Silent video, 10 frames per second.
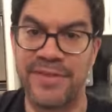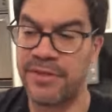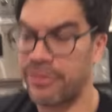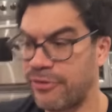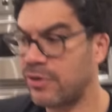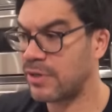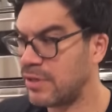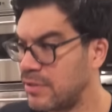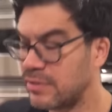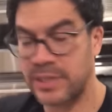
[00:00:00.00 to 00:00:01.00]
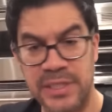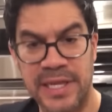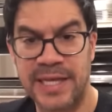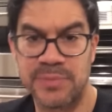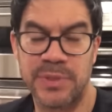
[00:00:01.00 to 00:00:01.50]
And then third,
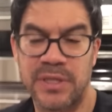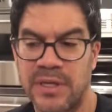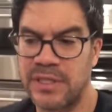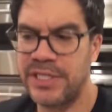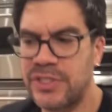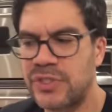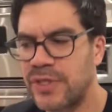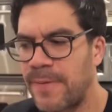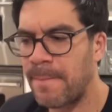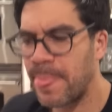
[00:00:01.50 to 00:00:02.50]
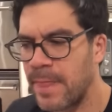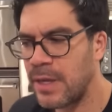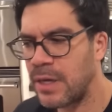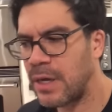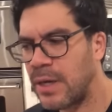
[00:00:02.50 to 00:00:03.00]
and last but not least,
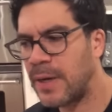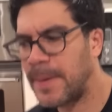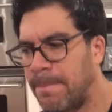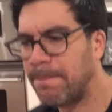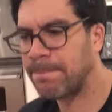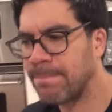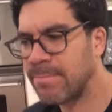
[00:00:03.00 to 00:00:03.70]
um,